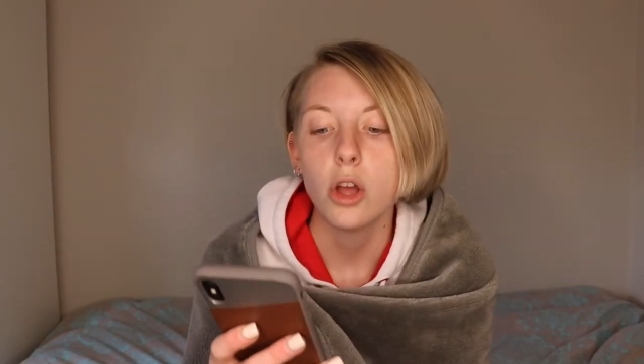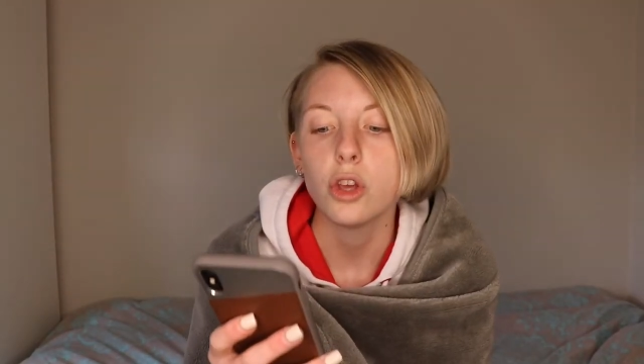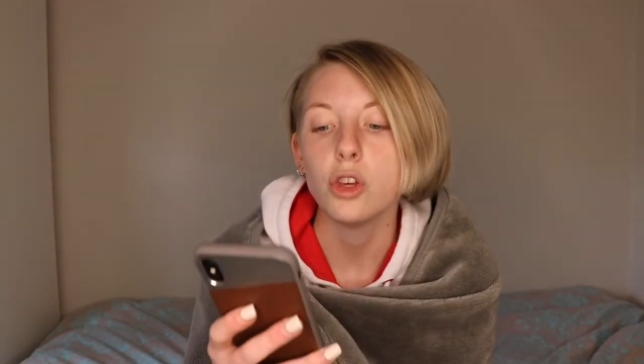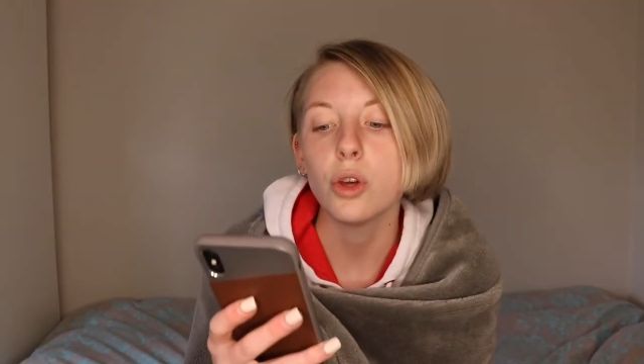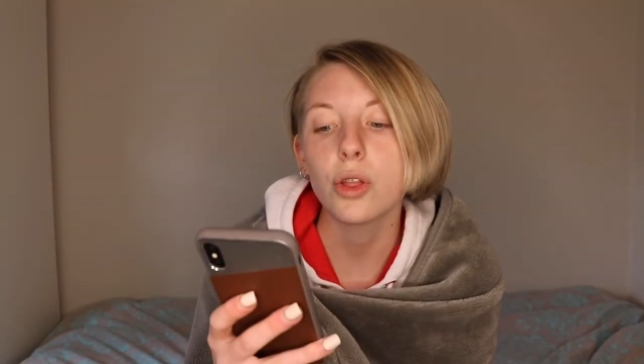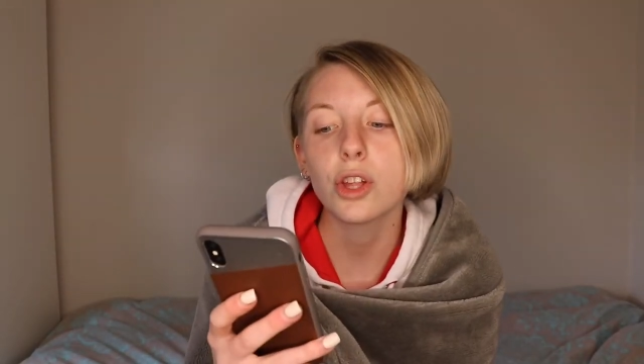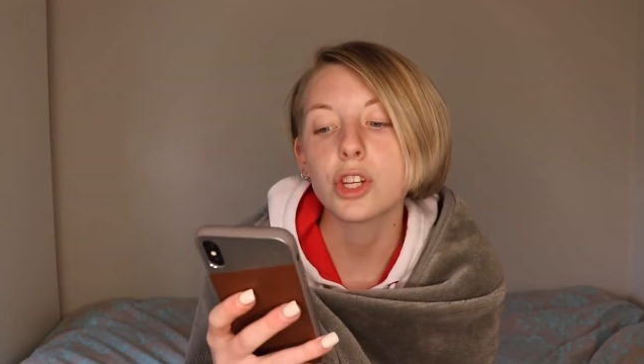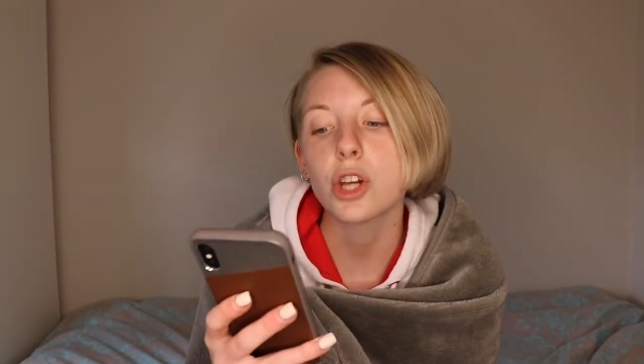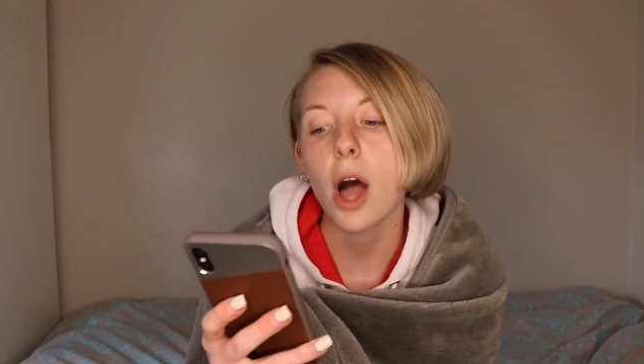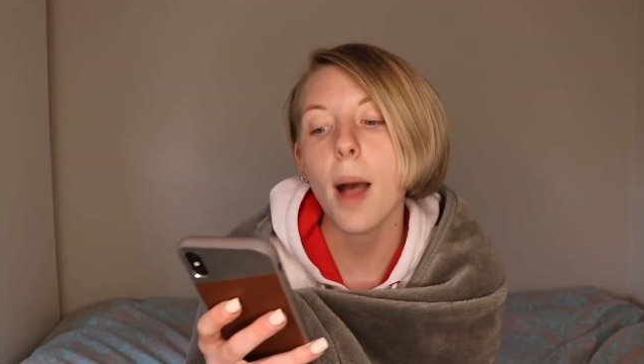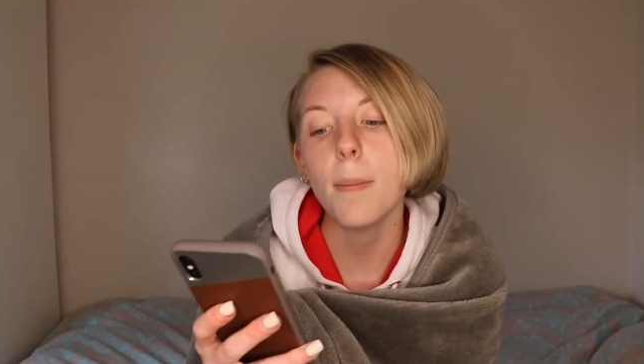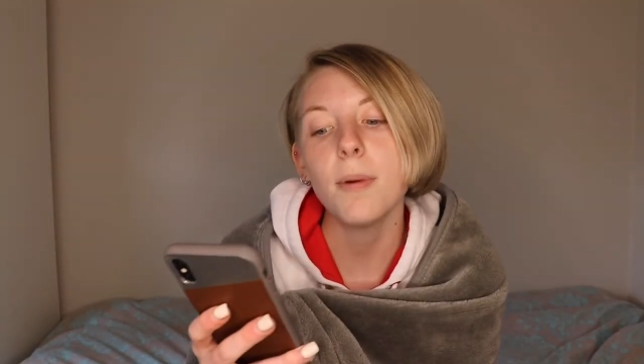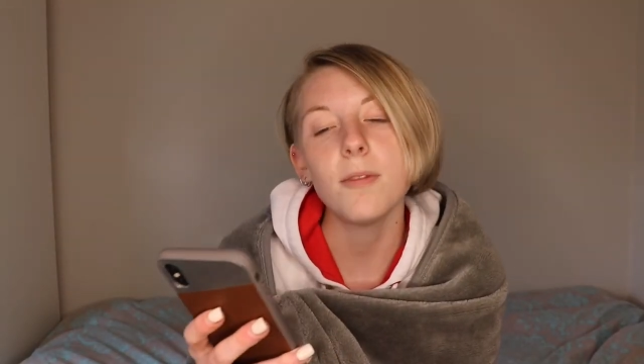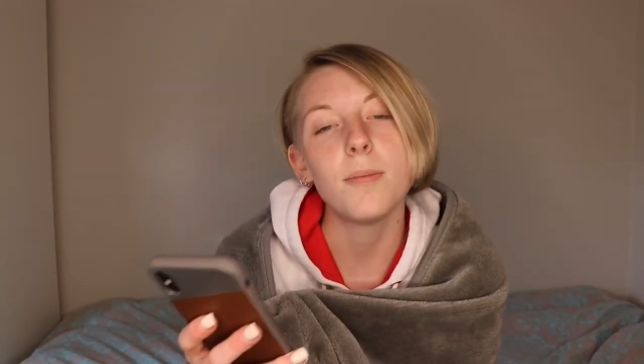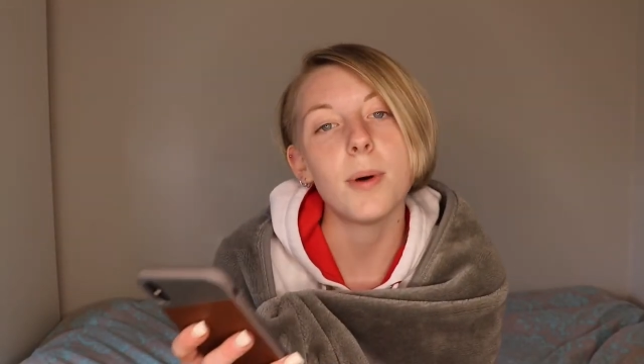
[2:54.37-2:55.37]
You're the
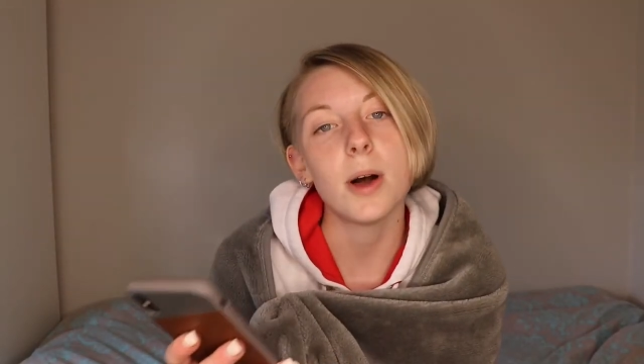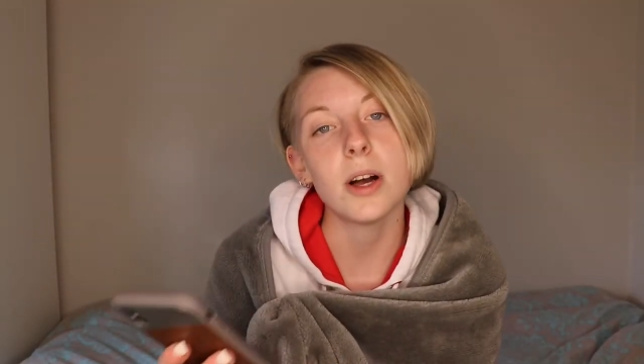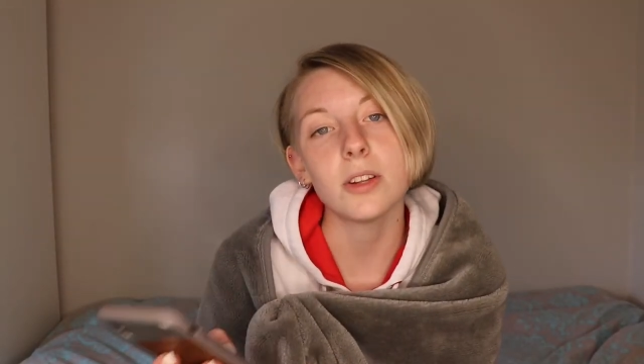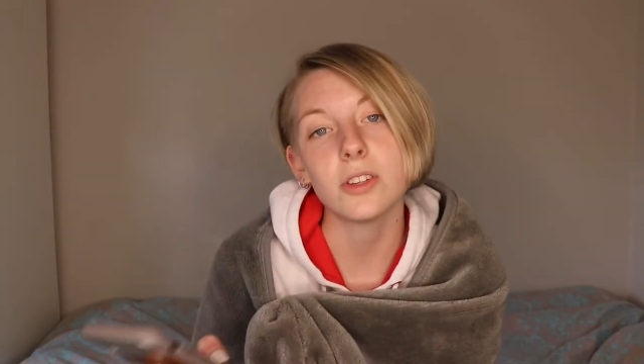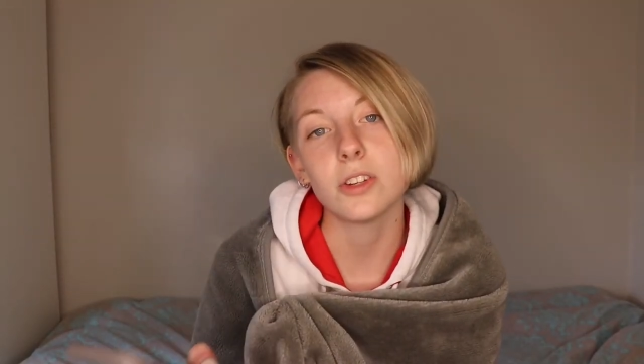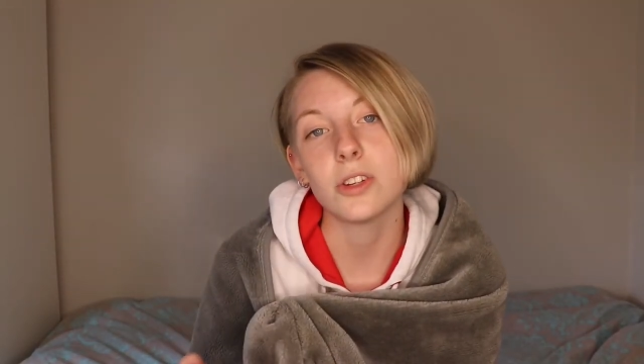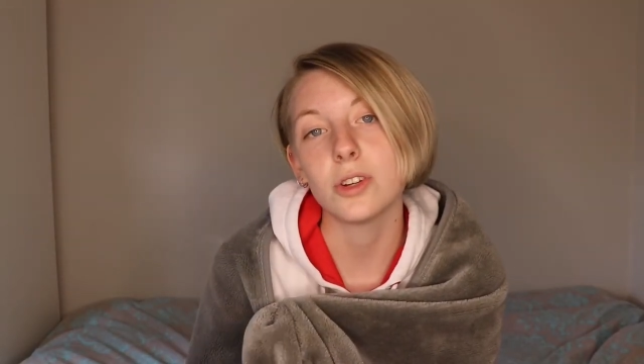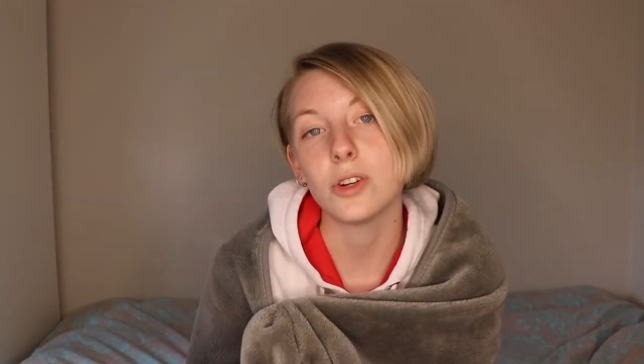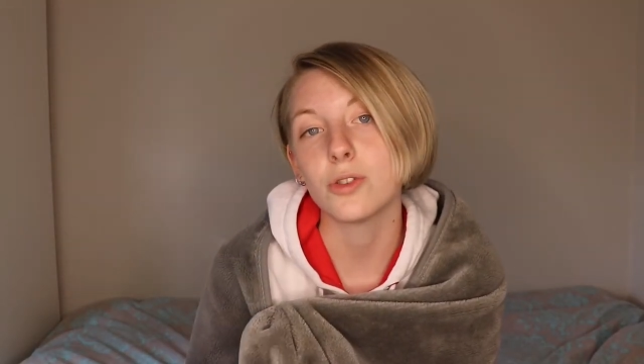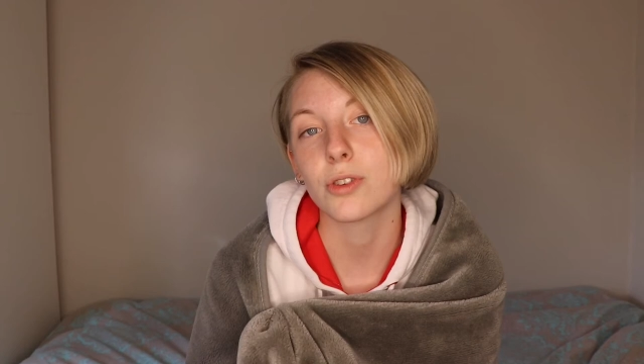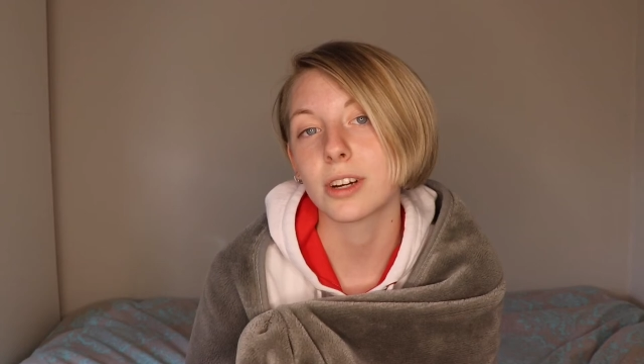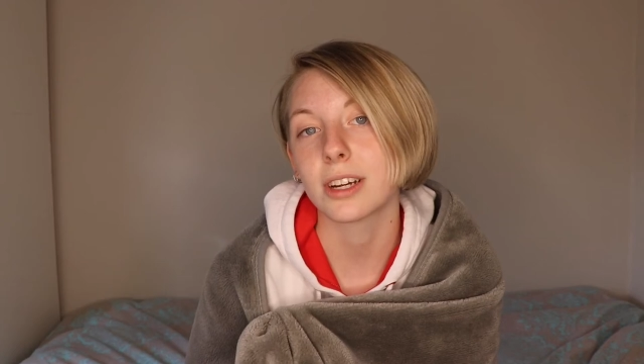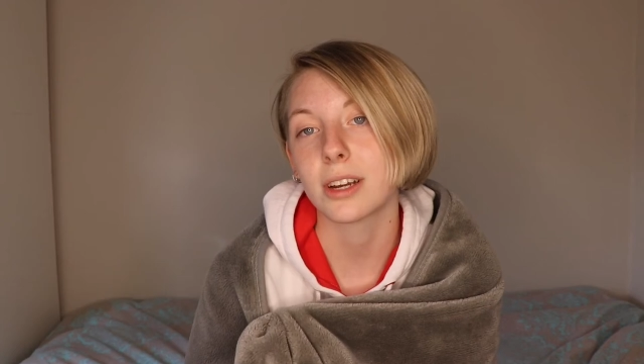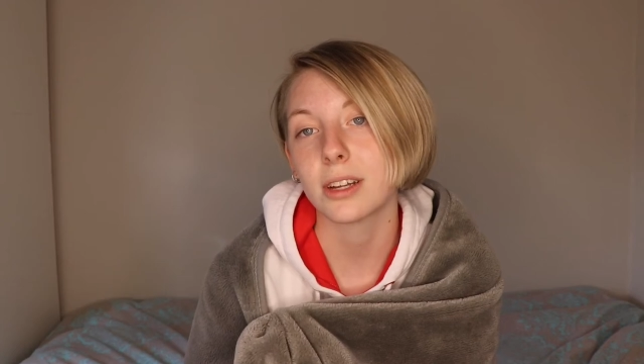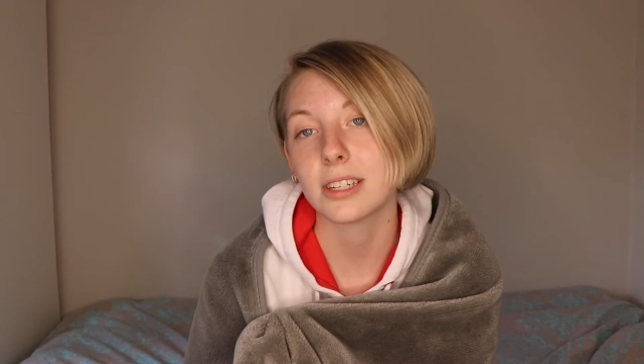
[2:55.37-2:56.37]
type of person to
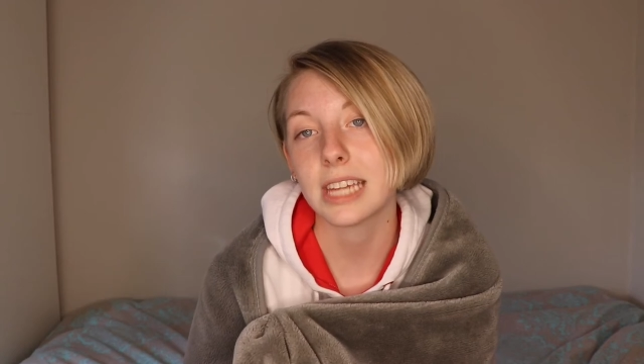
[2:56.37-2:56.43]
drink